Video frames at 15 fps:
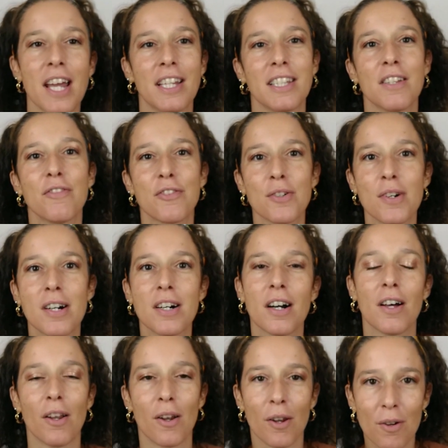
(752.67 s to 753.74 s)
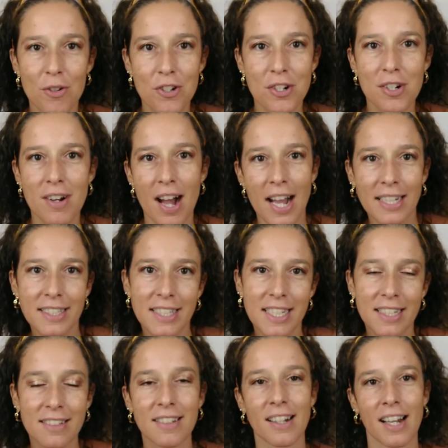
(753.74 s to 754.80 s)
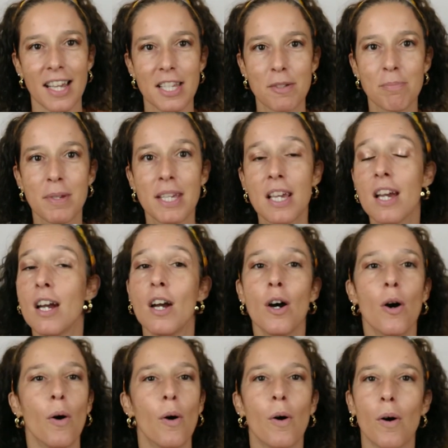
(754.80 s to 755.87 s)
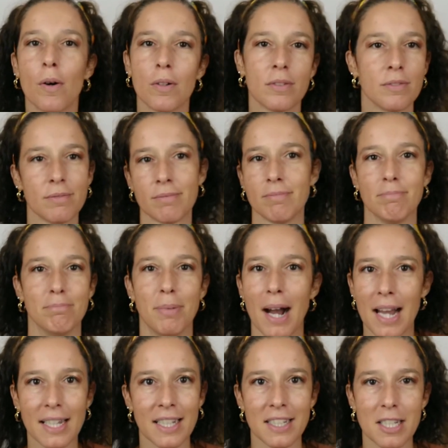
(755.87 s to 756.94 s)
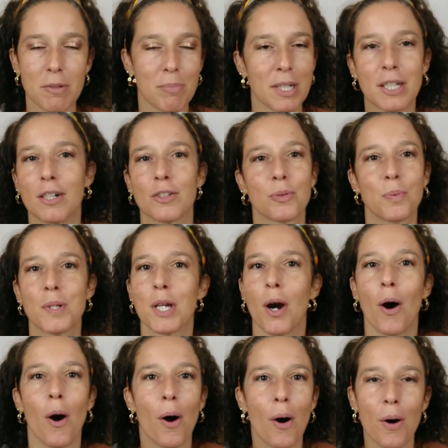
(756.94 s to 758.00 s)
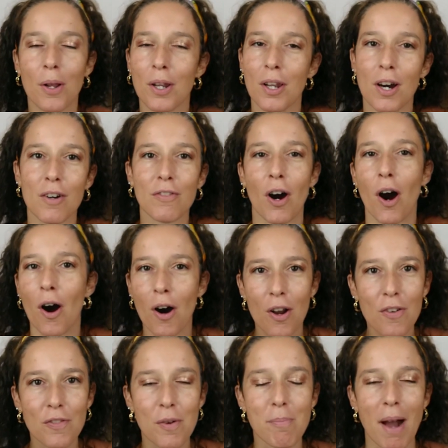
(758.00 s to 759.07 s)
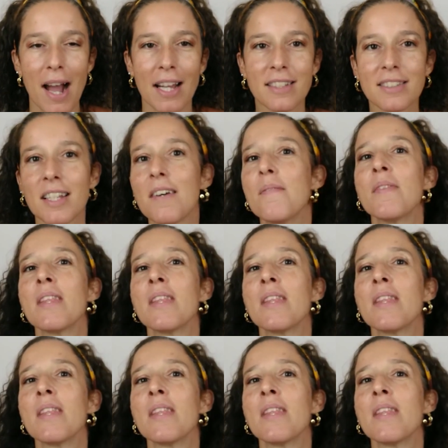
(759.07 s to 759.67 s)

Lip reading: And if you are a Longchamp addict like me, or bag addict, because we all love all the bags,